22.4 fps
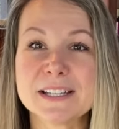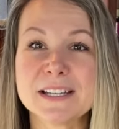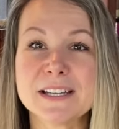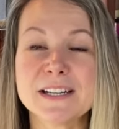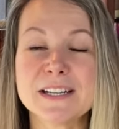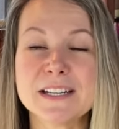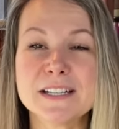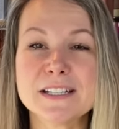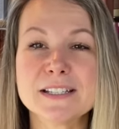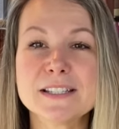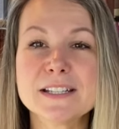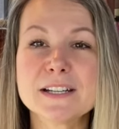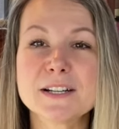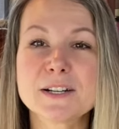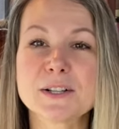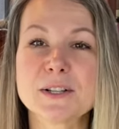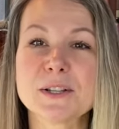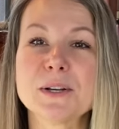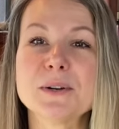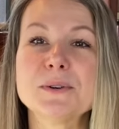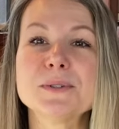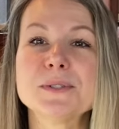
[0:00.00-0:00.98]
and is it
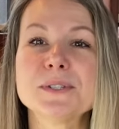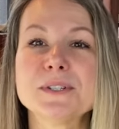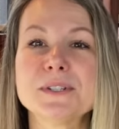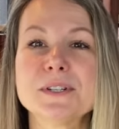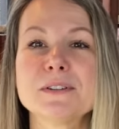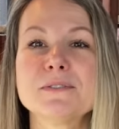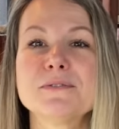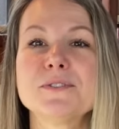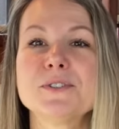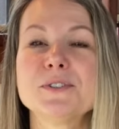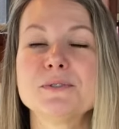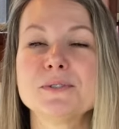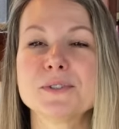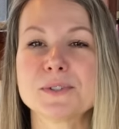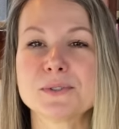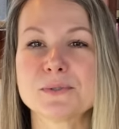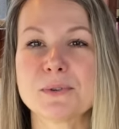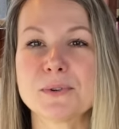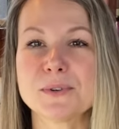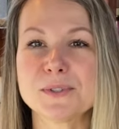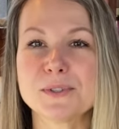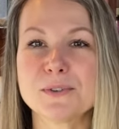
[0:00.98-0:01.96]
close enough to a
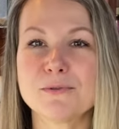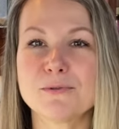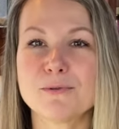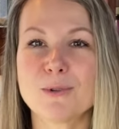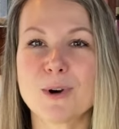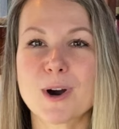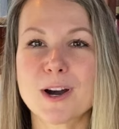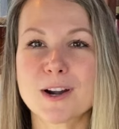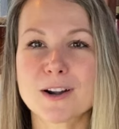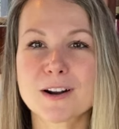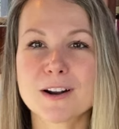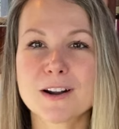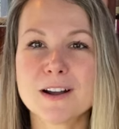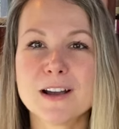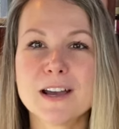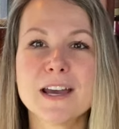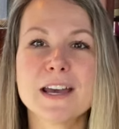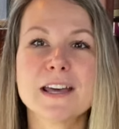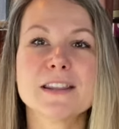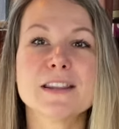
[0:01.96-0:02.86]
source of water